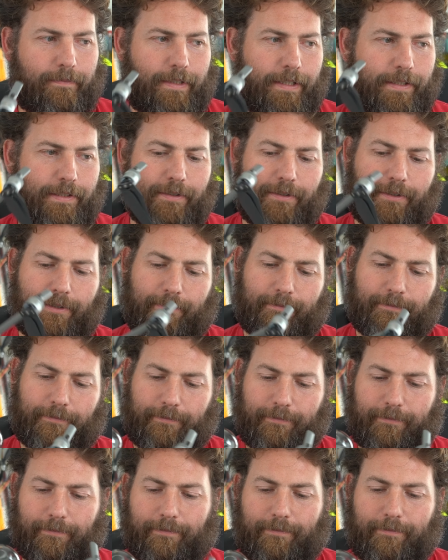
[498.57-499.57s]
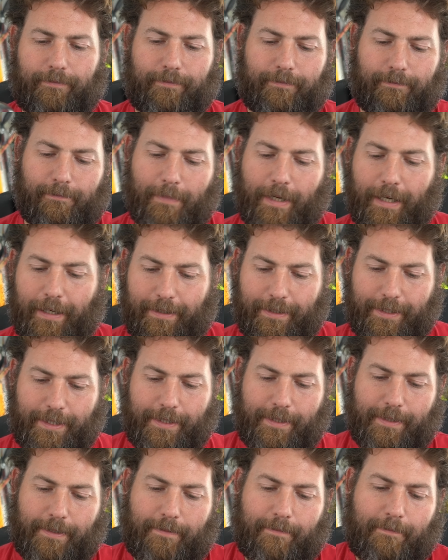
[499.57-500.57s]
It's not
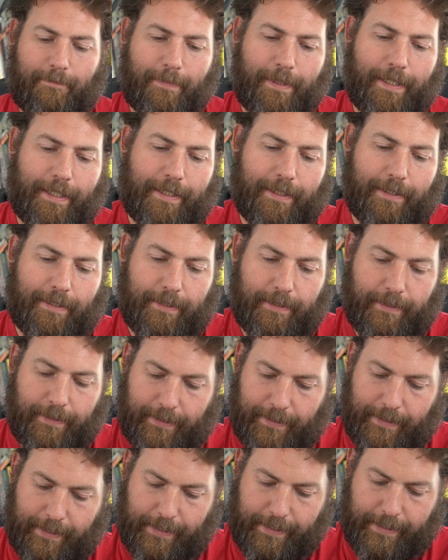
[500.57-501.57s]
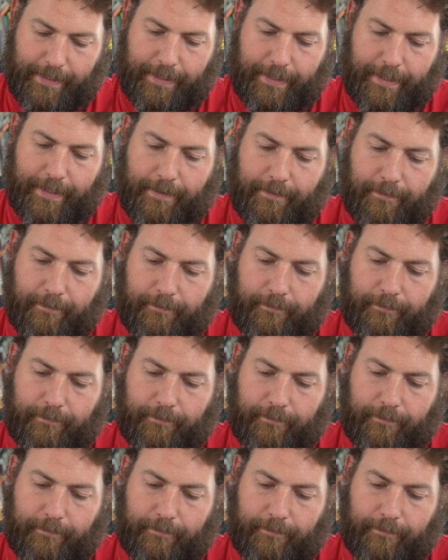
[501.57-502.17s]
much bigger, actually.